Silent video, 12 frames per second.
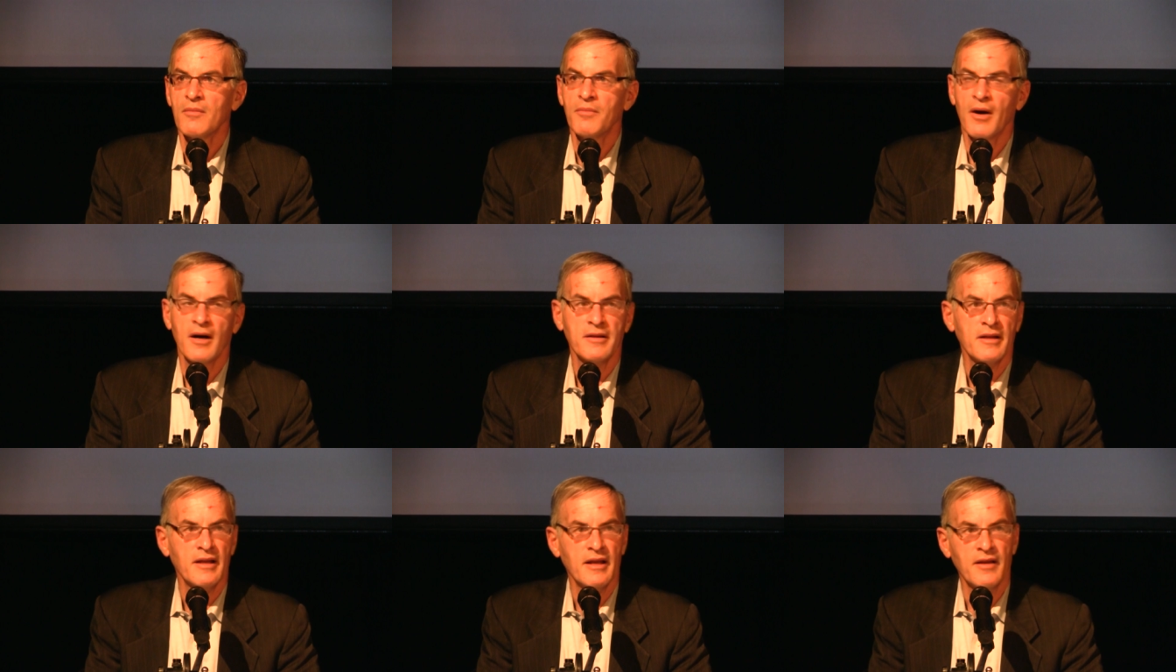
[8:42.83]

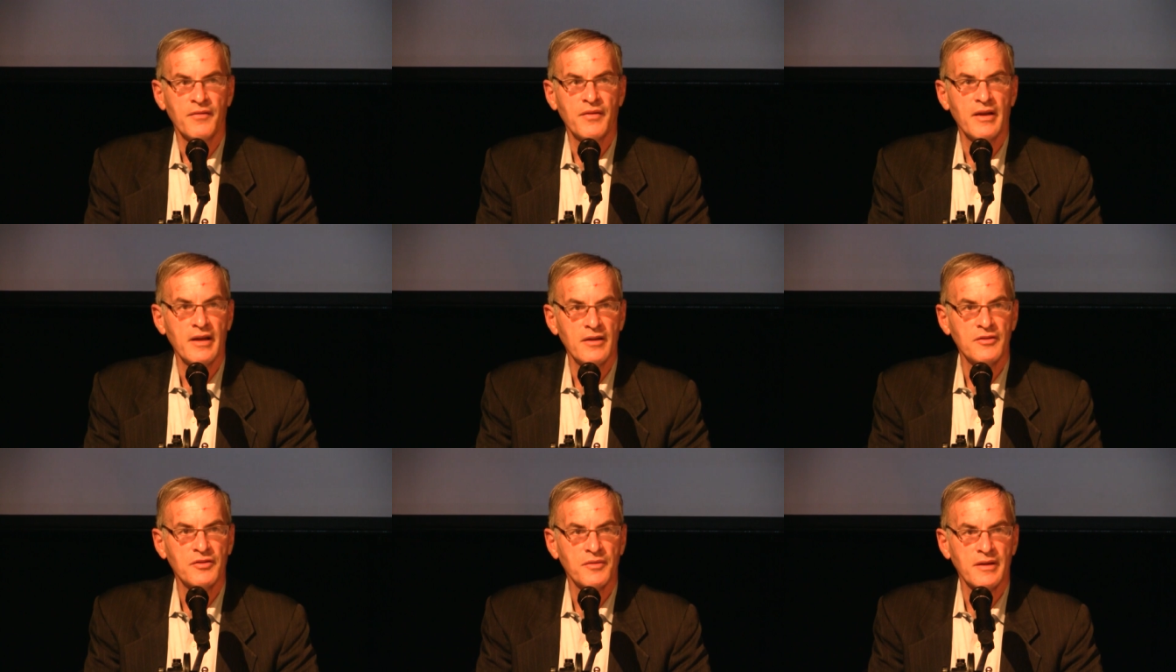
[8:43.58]
But if
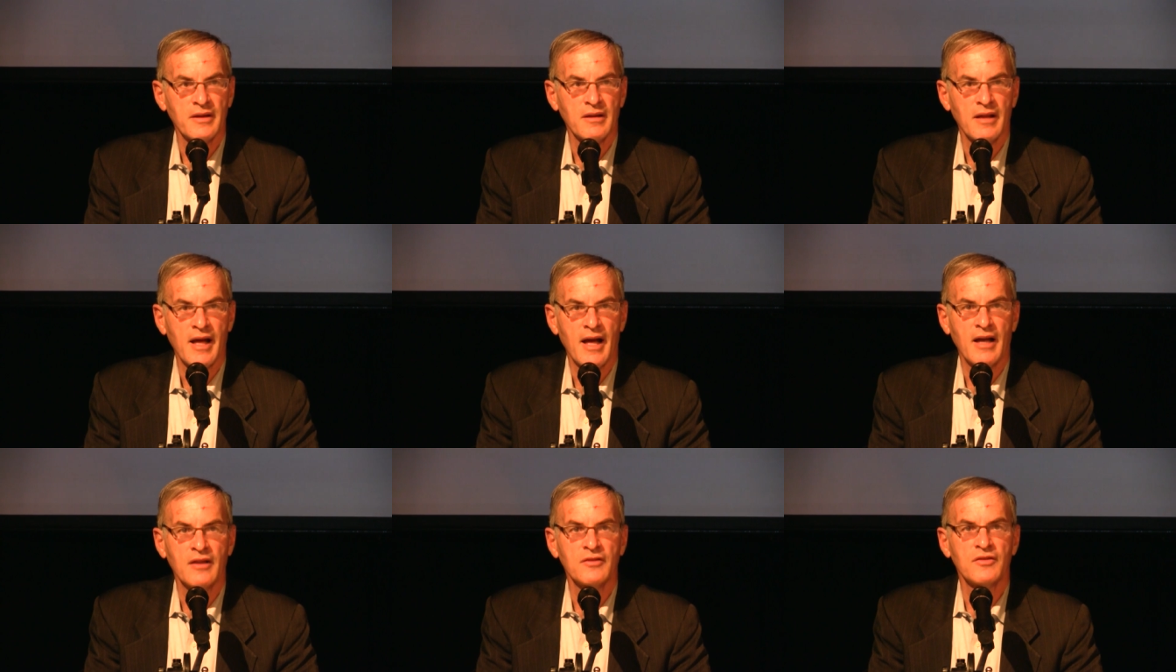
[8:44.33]
Israel
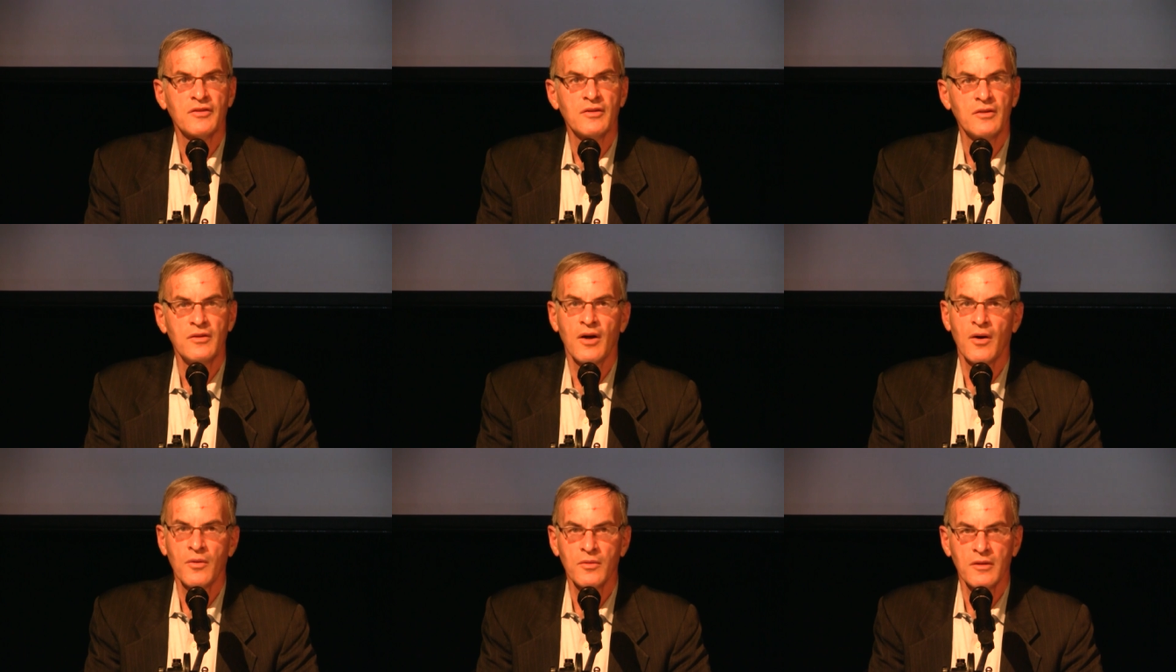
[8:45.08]
has
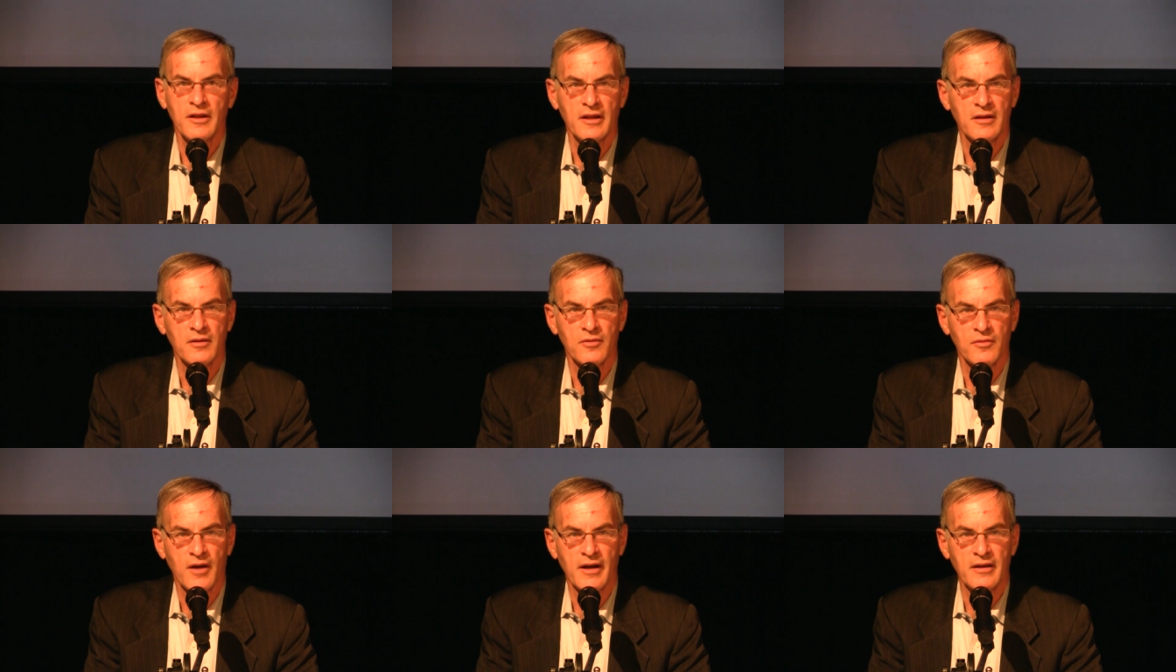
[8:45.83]
no
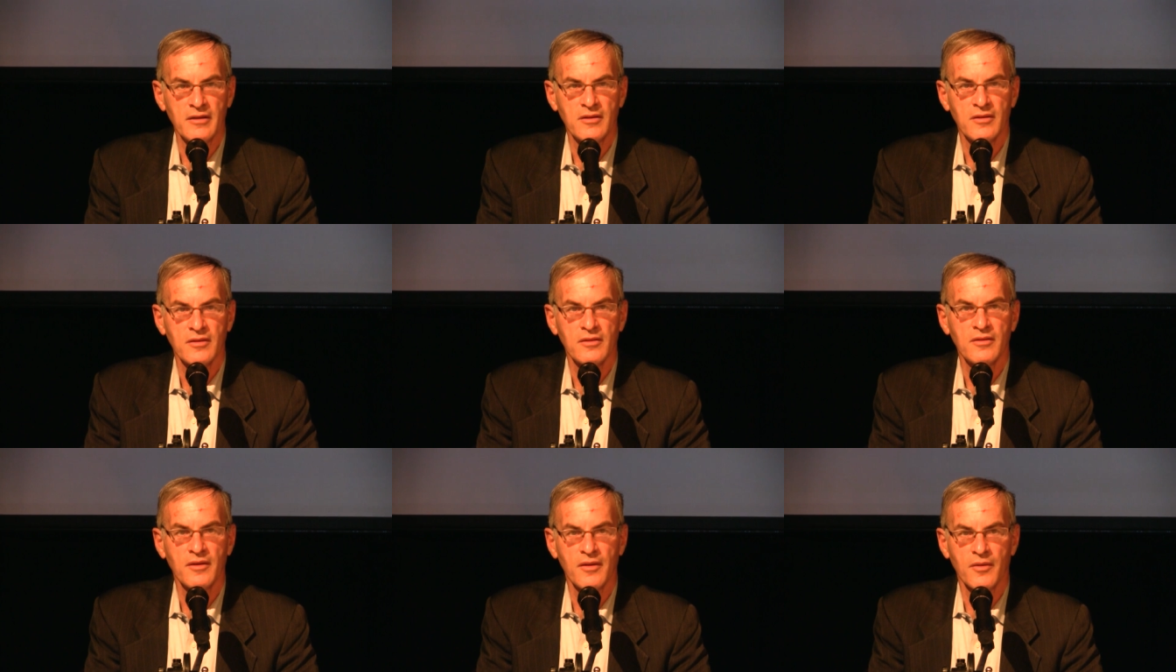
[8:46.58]
legal
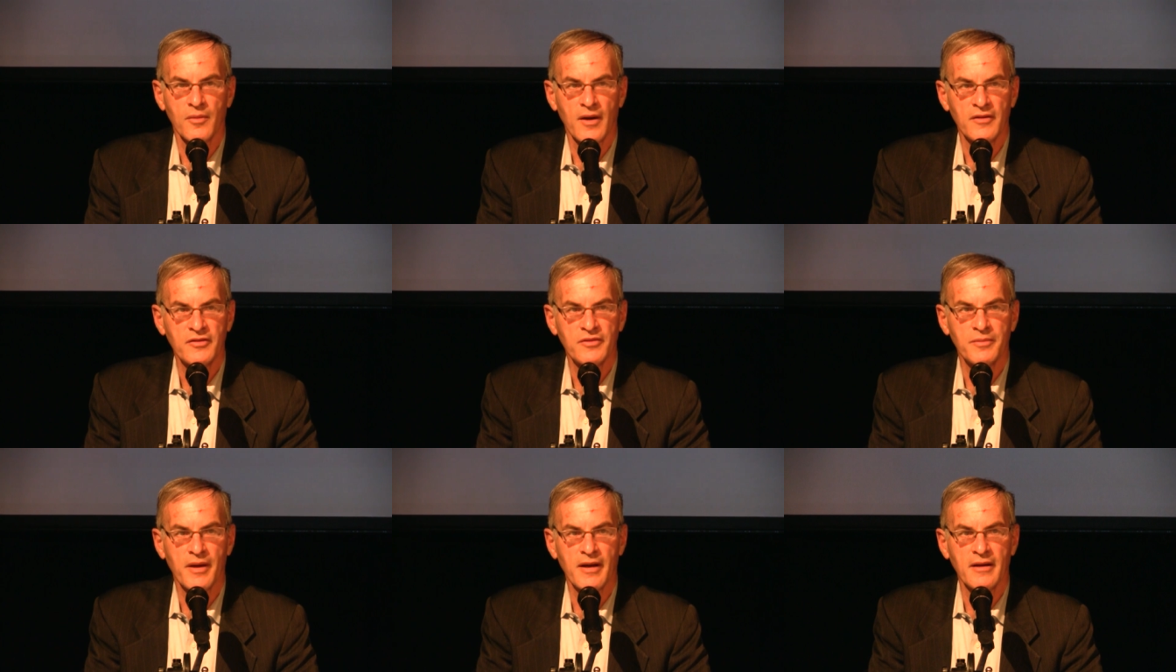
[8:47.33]
right to the
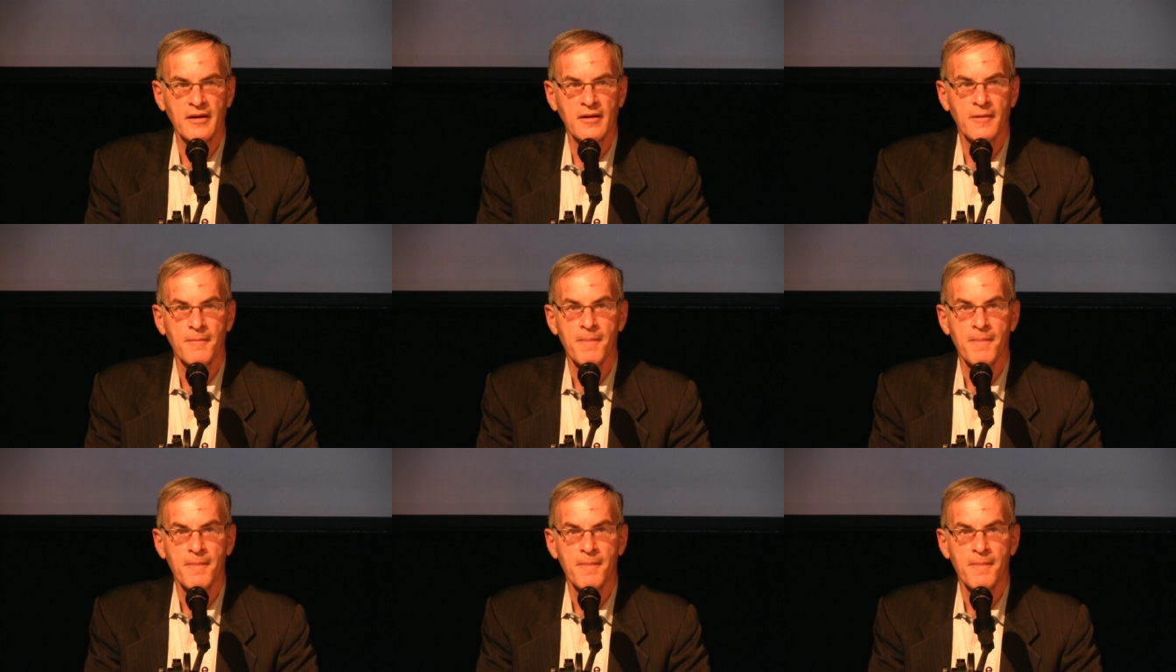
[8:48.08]
West Bank,